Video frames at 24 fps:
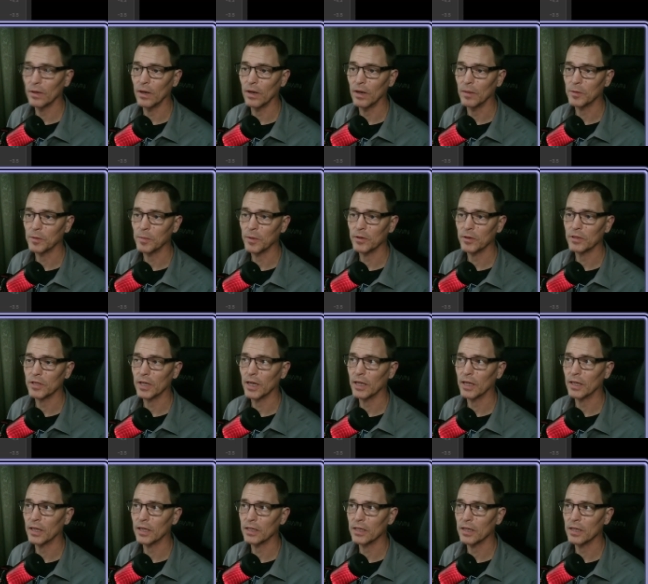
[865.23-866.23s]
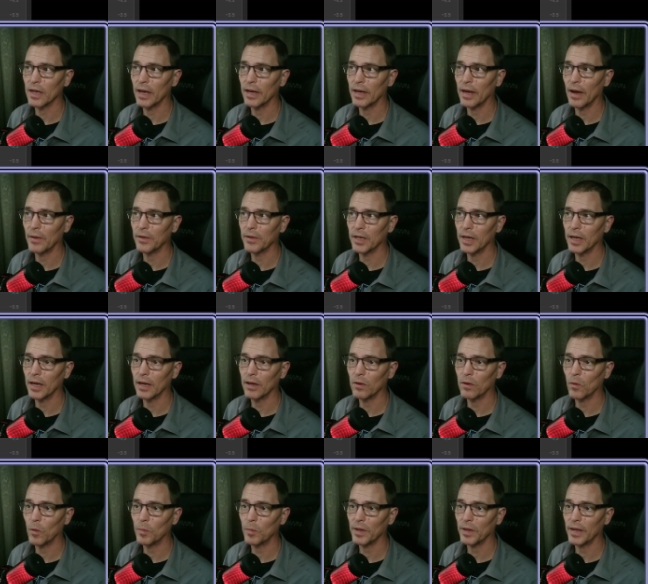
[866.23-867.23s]
and I'm supposed to get this knight out
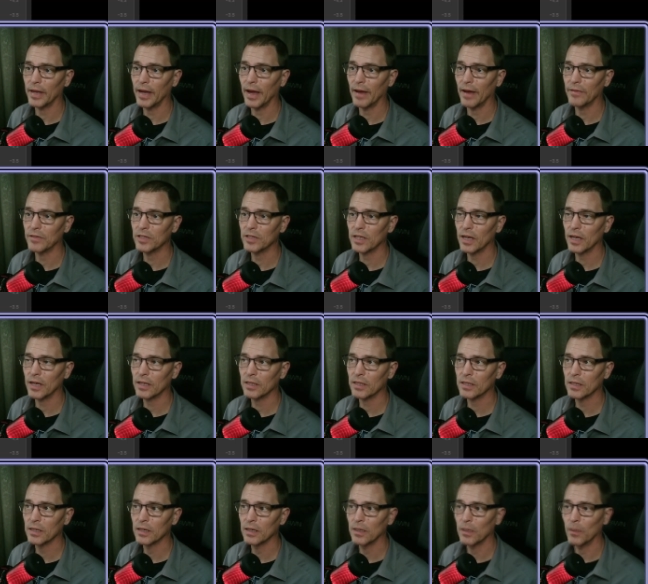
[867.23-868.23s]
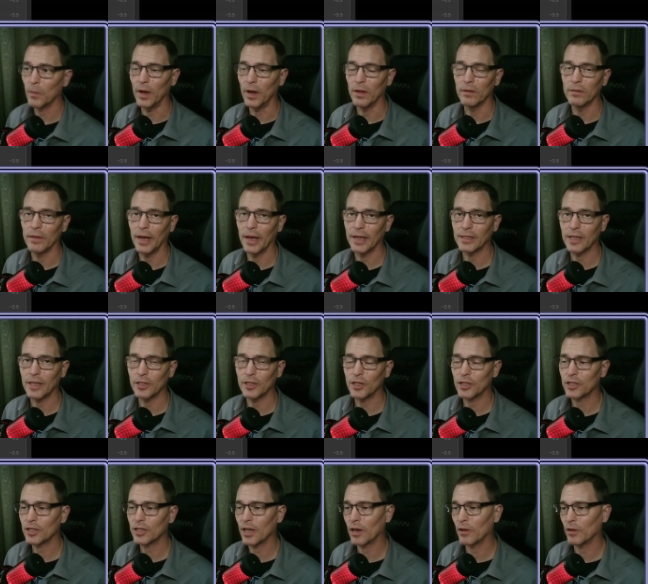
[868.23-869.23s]
again or play f6. Well, as I
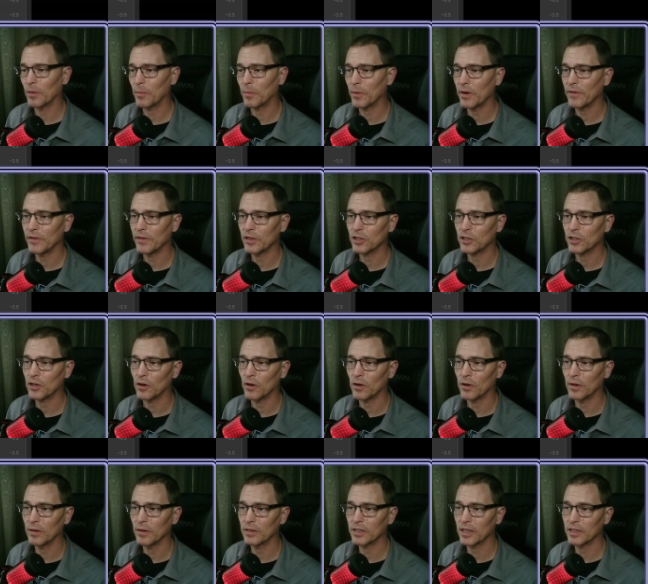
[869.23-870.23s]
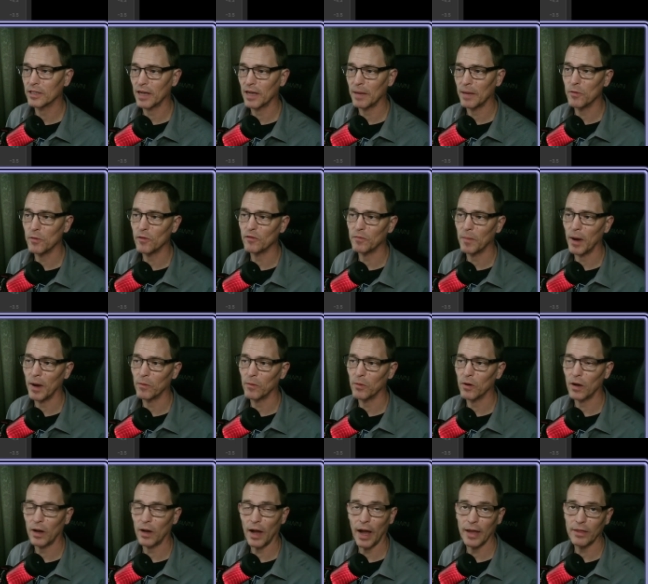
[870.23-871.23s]
just said on the previous turn, since I moved my
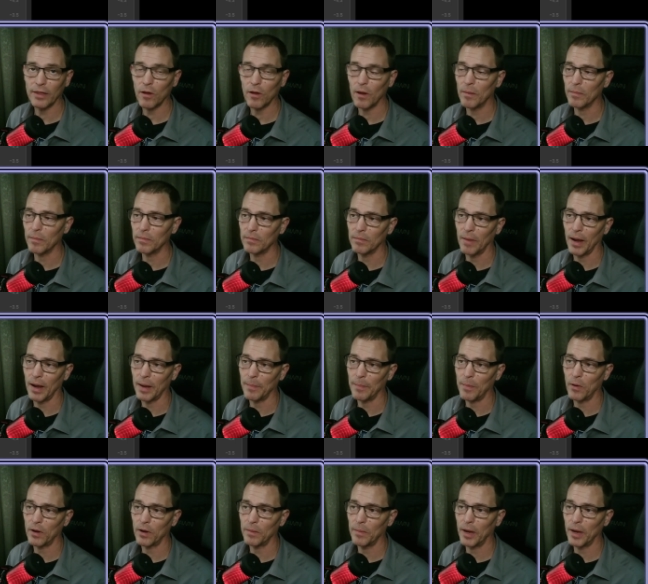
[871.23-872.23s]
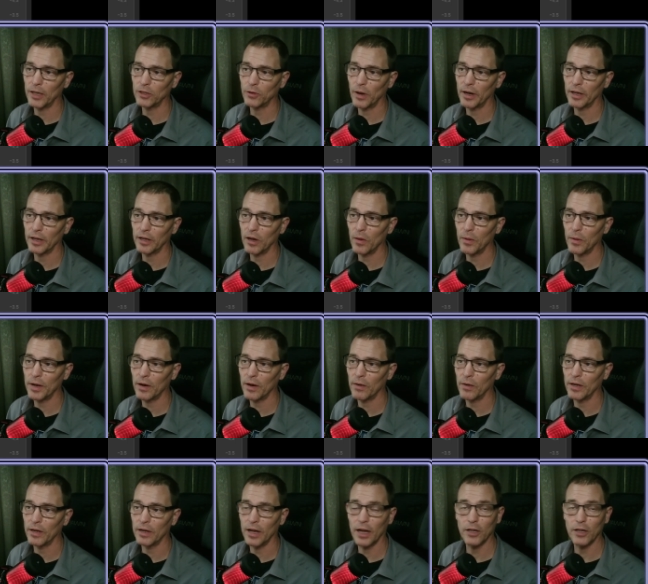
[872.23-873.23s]
rook, I thought my opponent might try to go
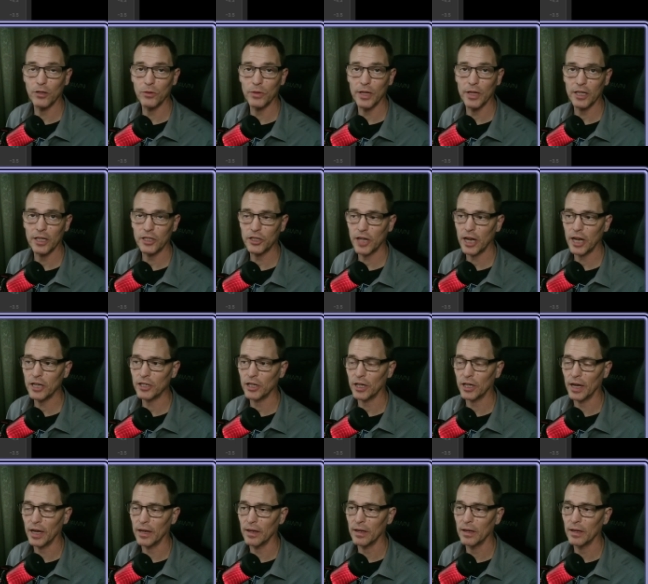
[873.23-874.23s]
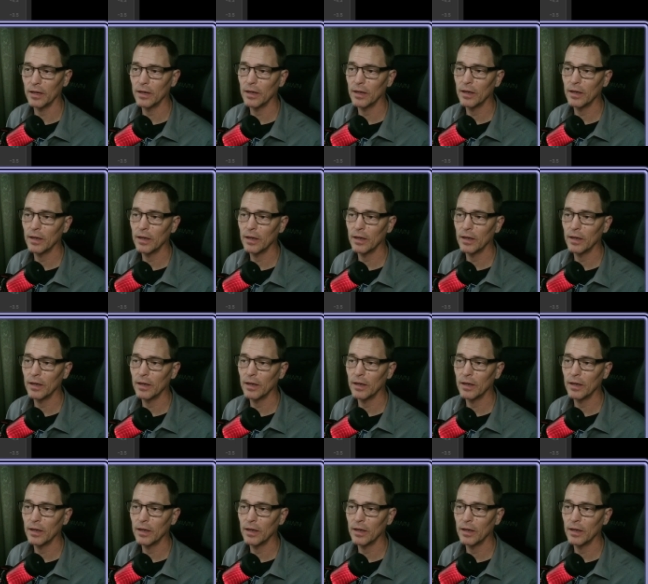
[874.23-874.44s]
here and, and do the exchange again.